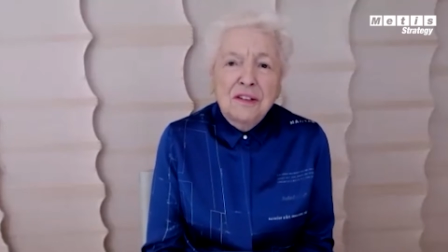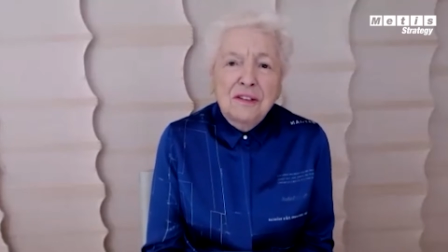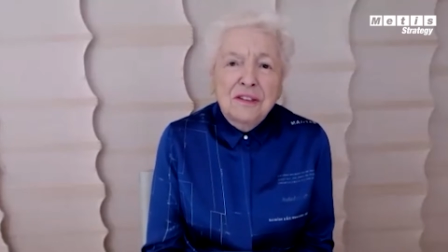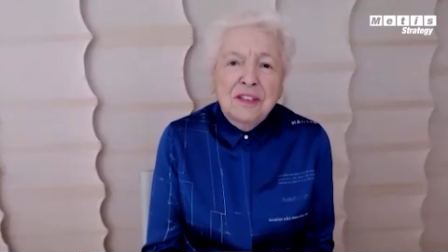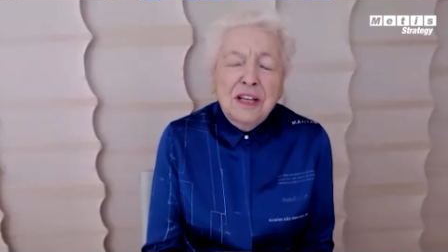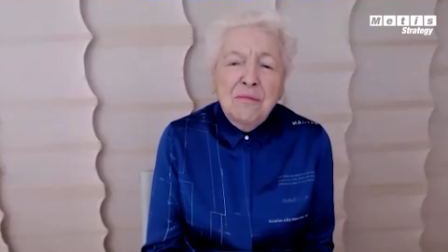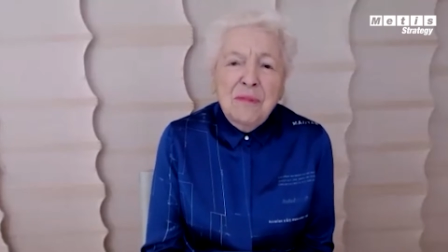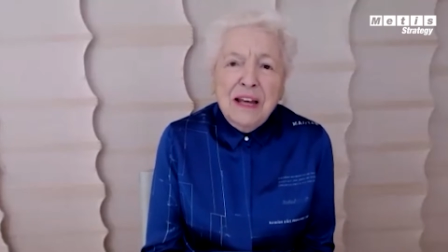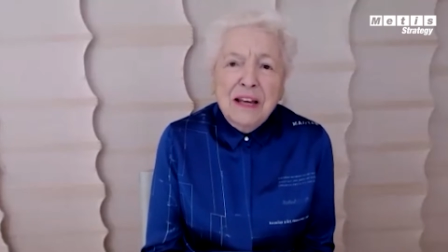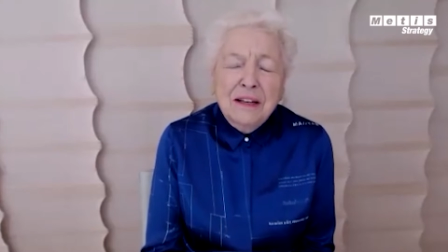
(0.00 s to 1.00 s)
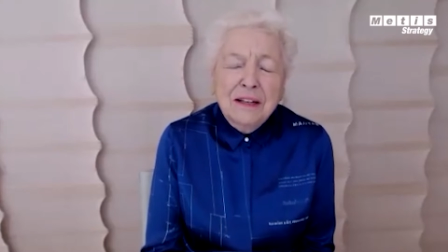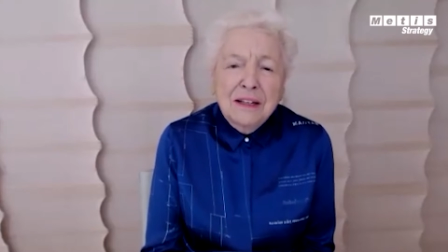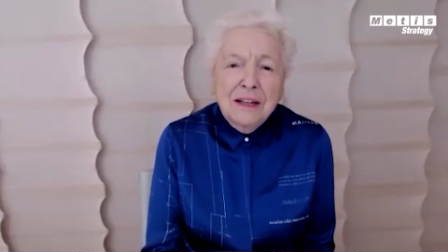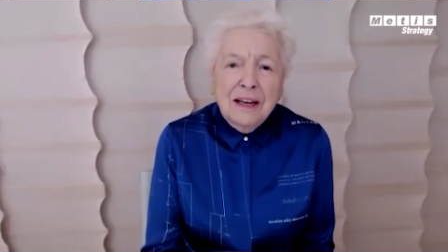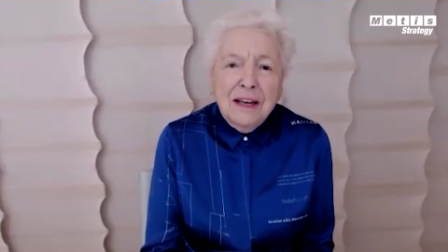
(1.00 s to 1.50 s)
seem like
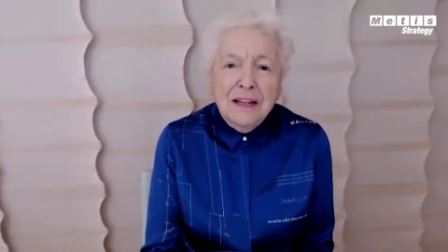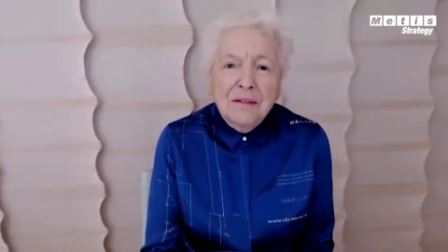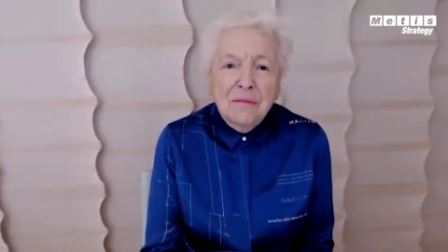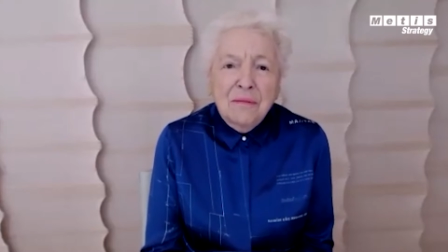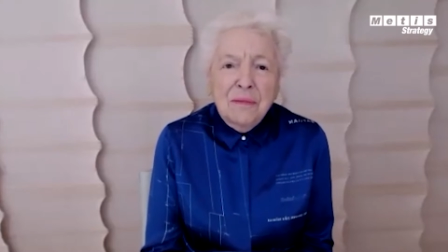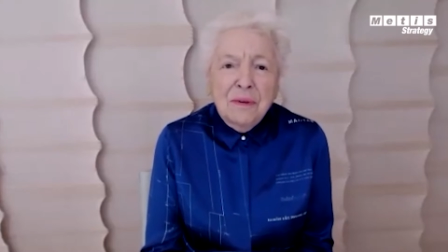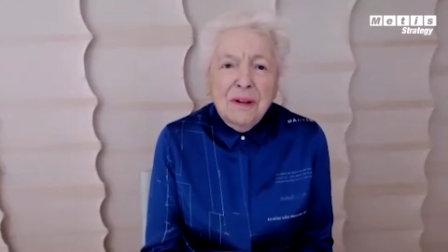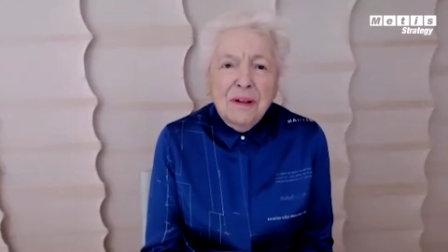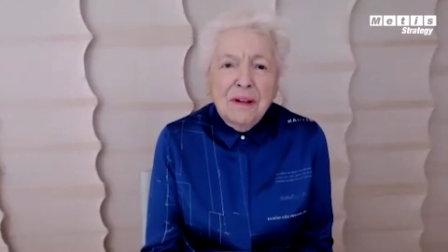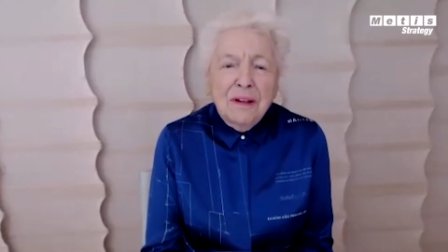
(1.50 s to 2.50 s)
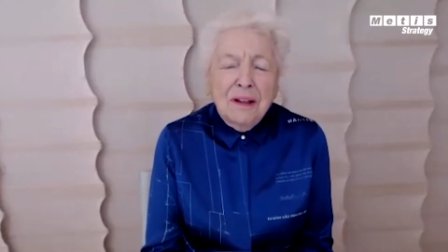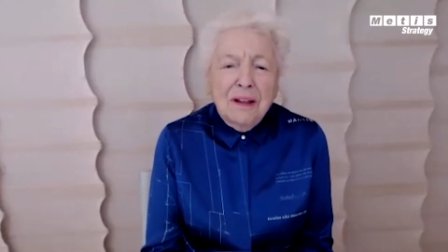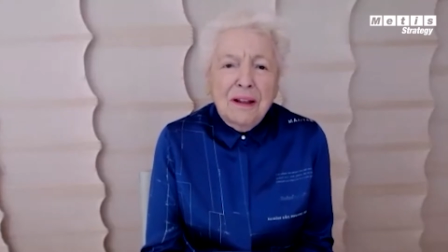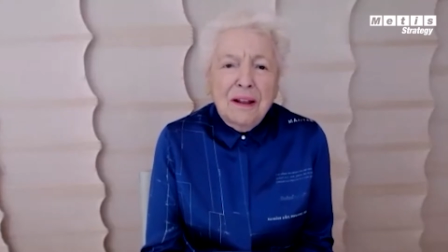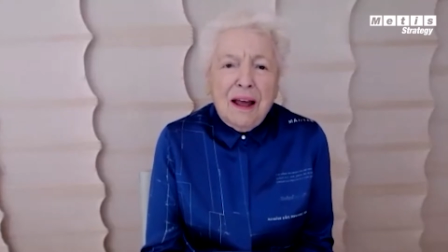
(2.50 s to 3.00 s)
um,
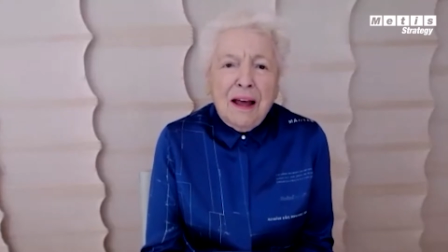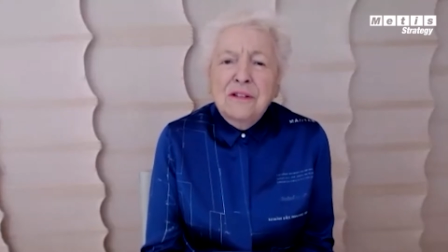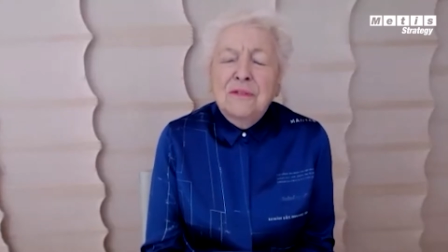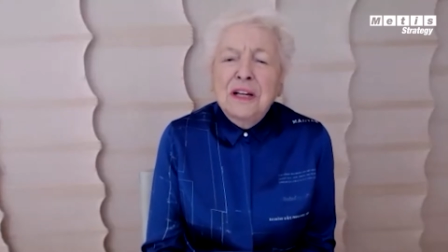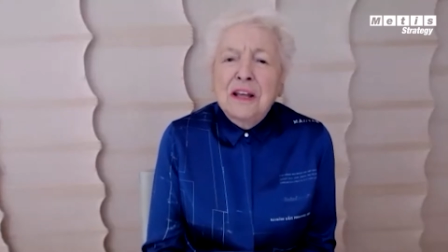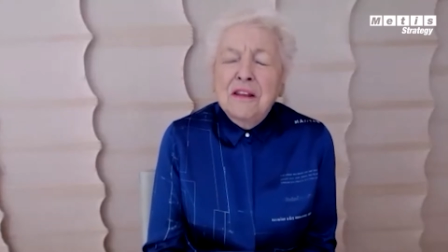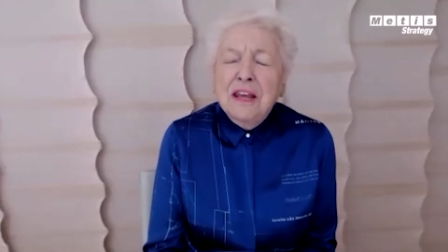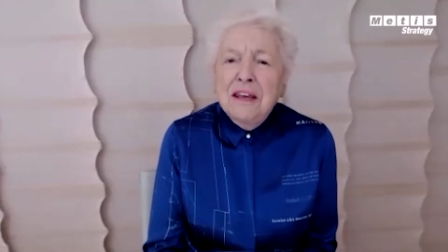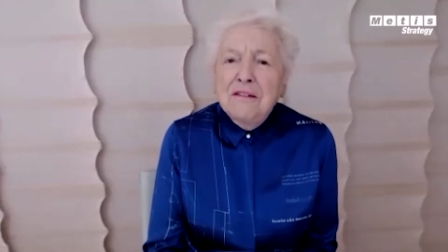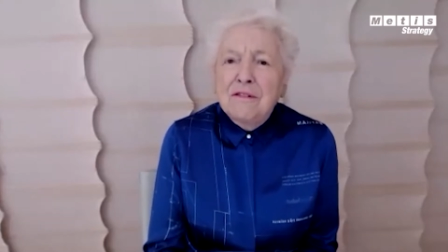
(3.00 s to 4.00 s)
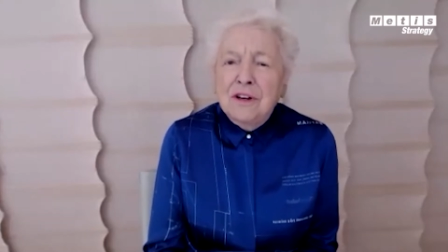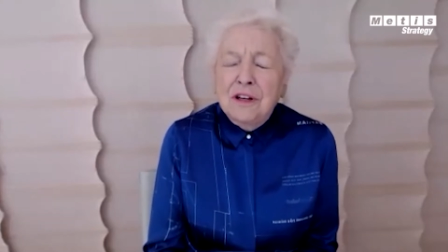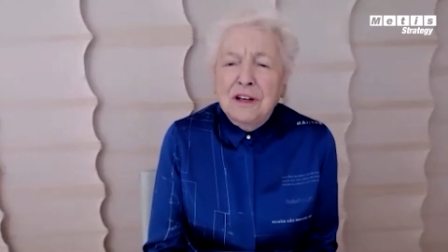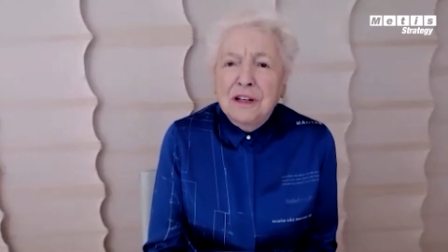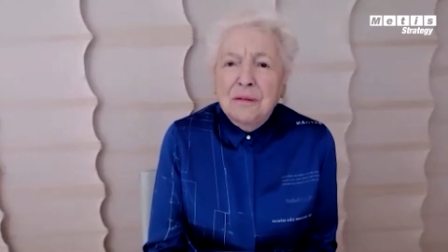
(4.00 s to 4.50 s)
out of another
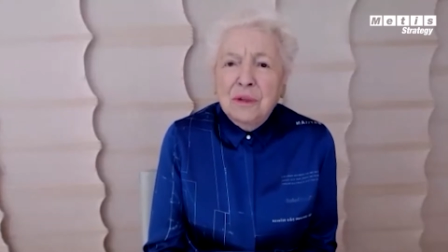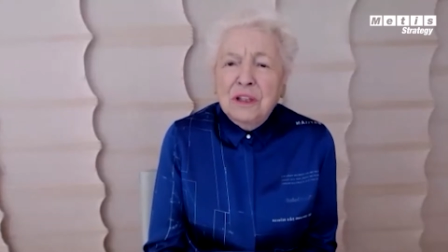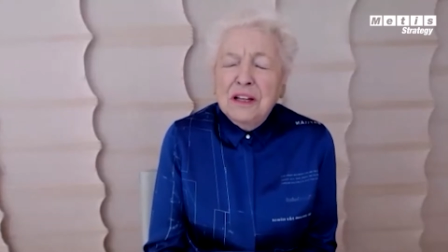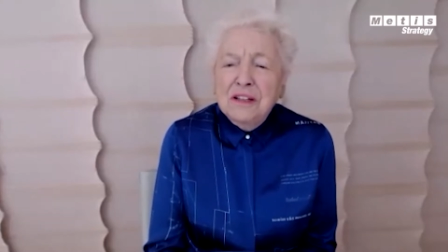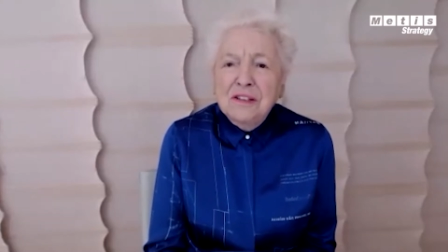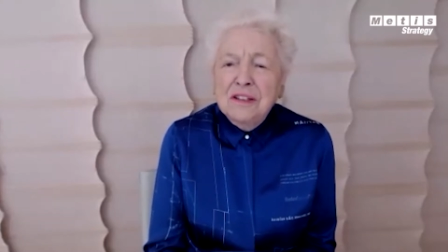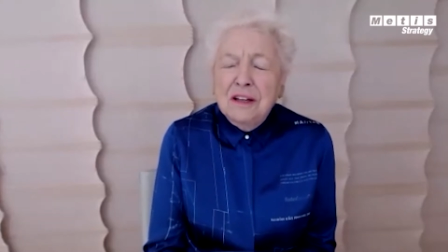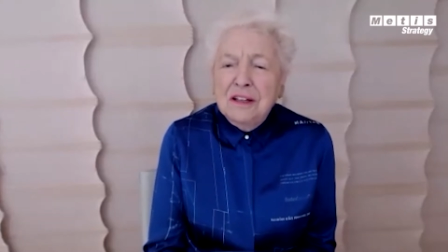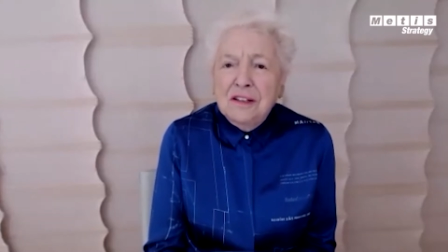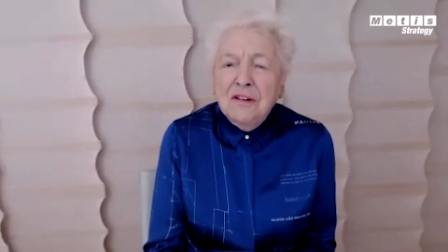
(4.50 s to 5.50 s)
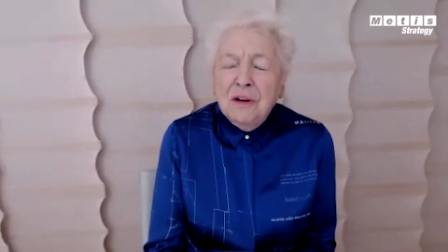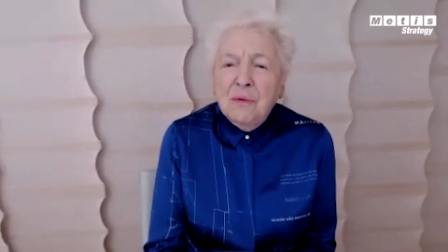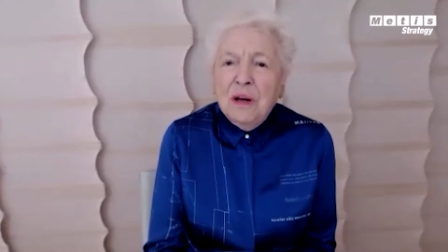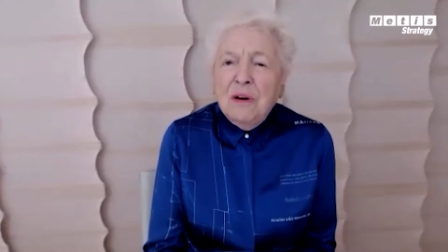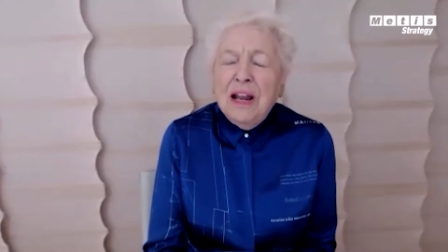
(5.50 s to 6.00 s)
era, but this it's only
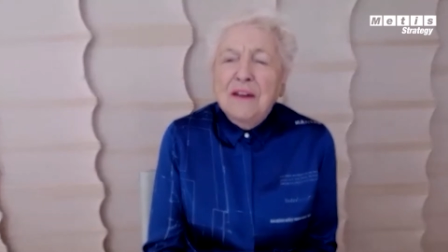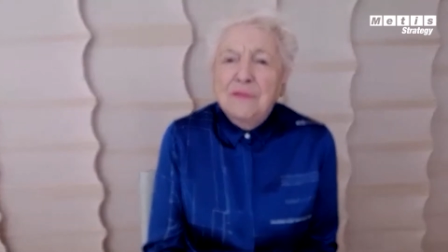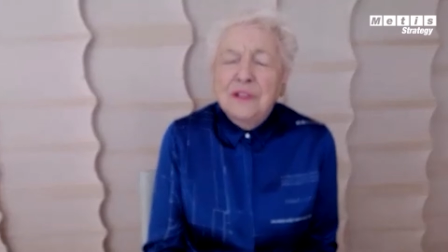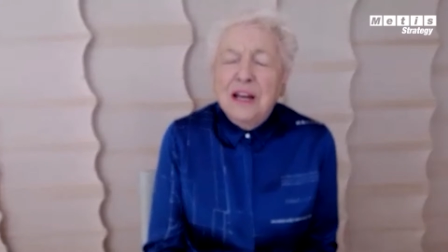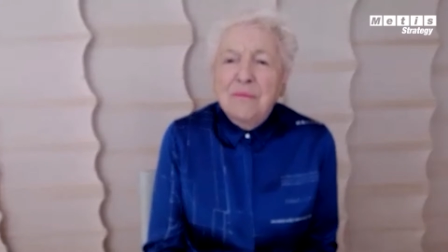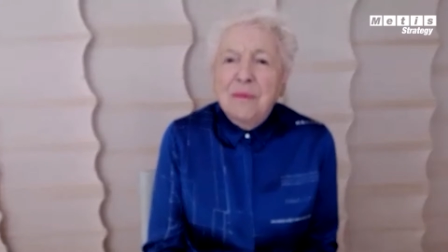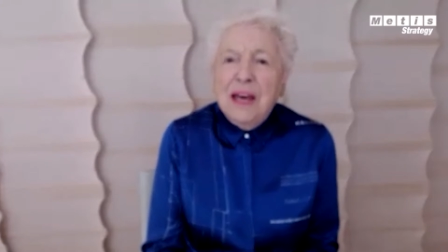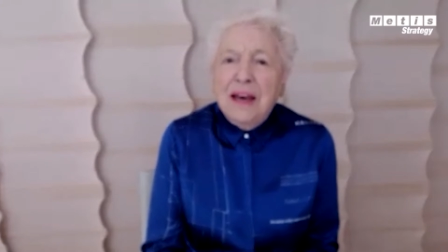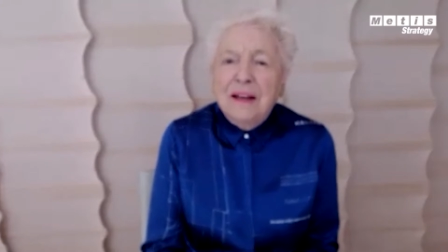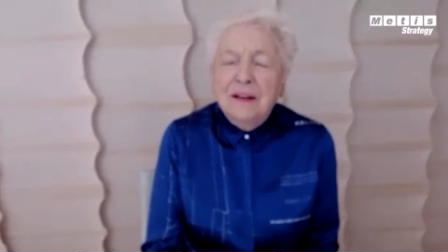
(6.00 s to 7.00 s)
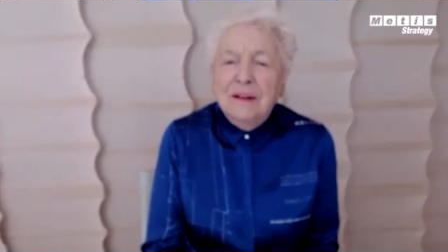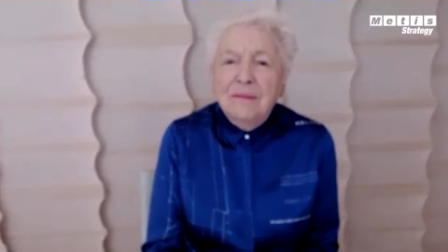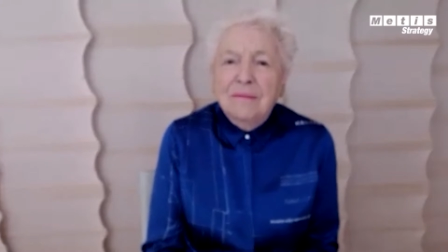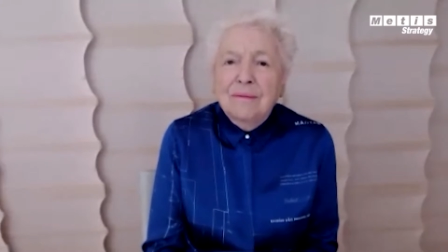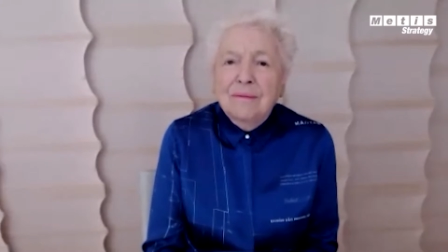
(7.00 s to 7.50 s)
one lifetime back.
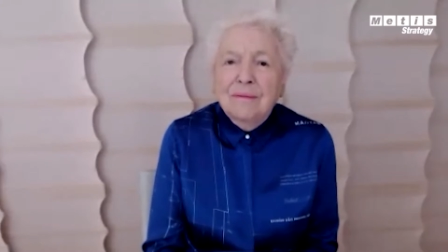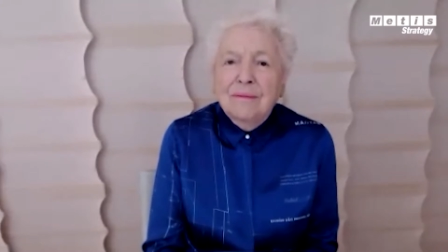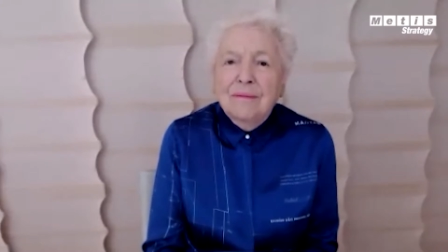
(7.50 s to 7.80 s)
Mm-hmm.